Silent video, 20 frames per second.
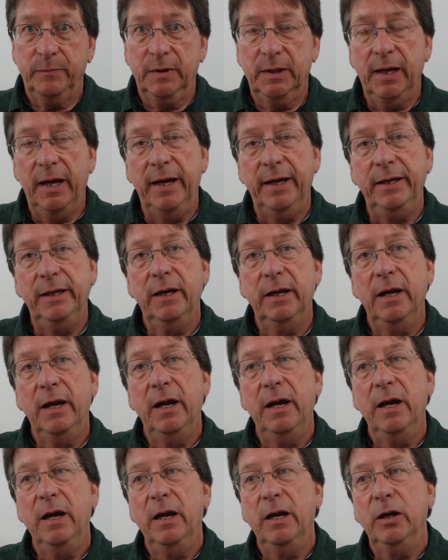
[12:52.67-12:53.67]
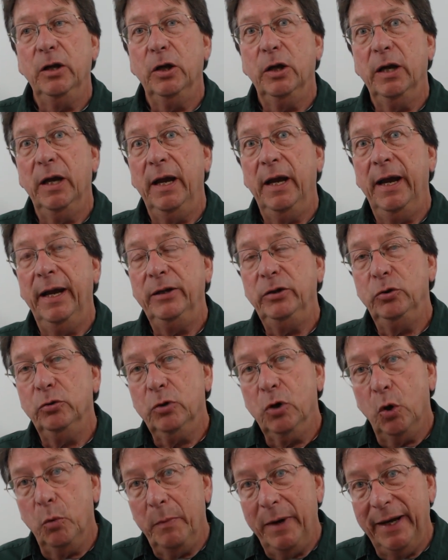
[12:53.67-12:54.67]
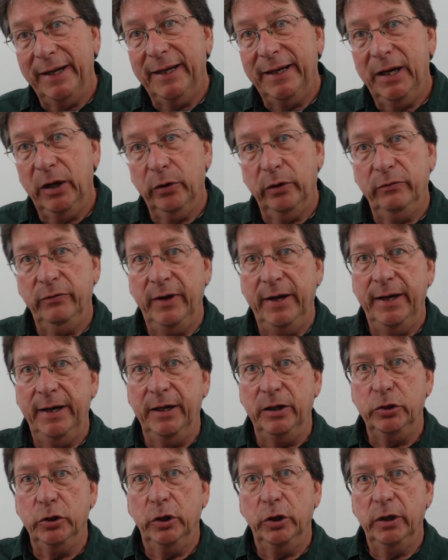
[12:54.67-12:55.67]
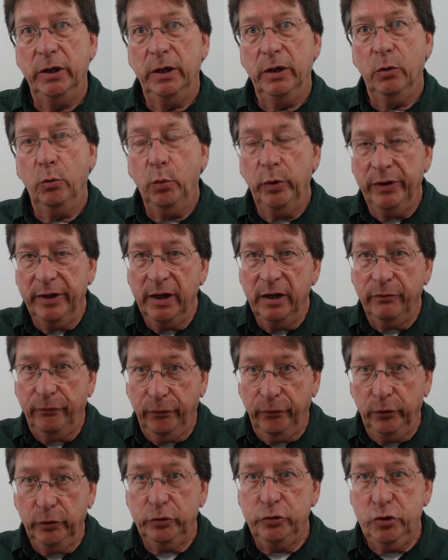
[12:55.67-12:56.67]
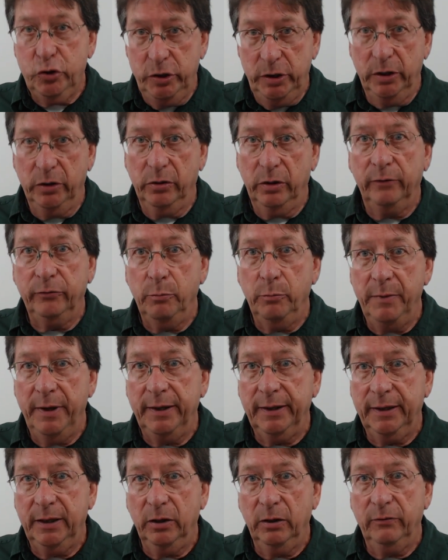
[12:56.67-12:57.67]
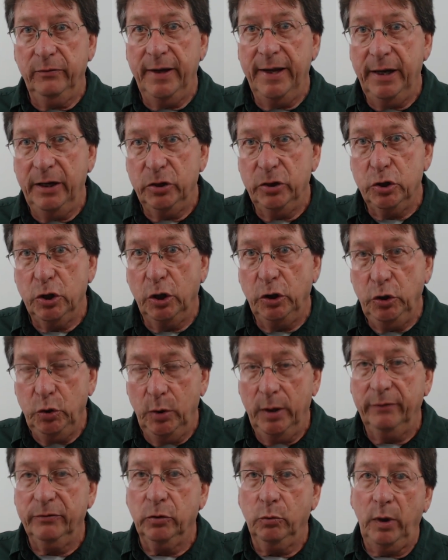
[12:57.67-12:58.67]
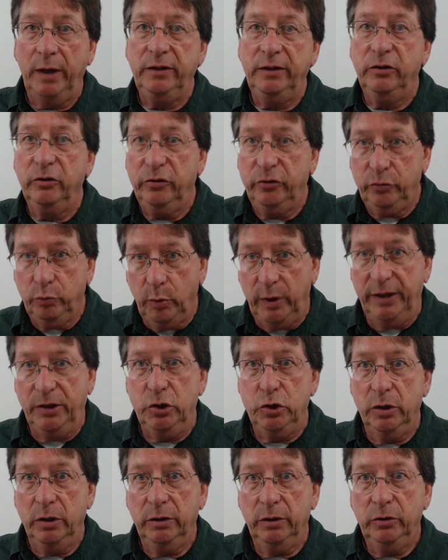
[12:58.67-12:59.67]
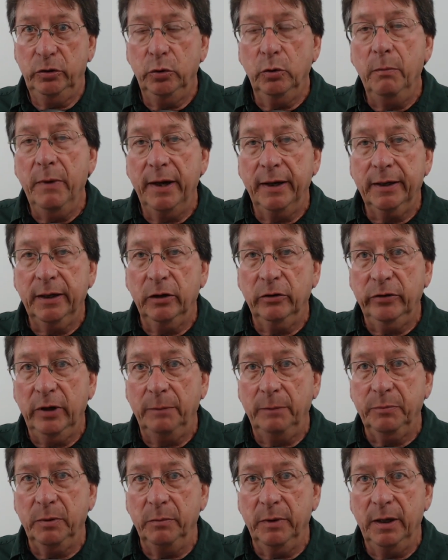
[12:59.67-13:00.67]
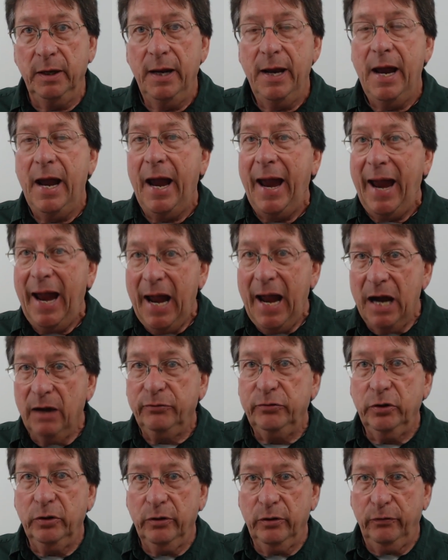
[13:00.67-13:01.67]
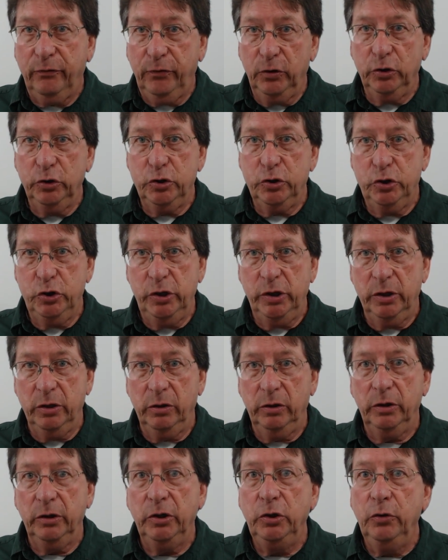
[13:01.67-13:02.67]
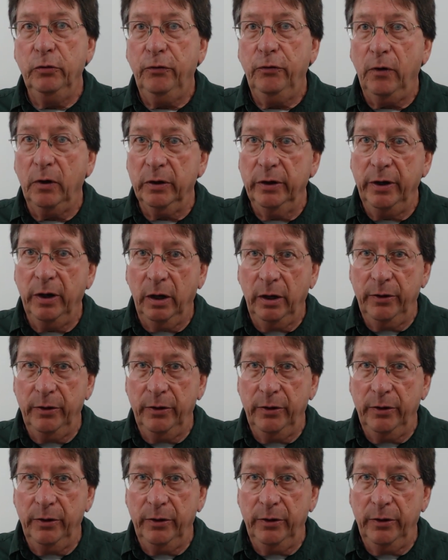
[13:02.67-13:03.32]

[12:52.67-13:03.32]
okay, and you go Medicare Advantage, within the first year of a Medicare Advantage, you have the right to switch to a Medicare Supplement. After the first year, you fall into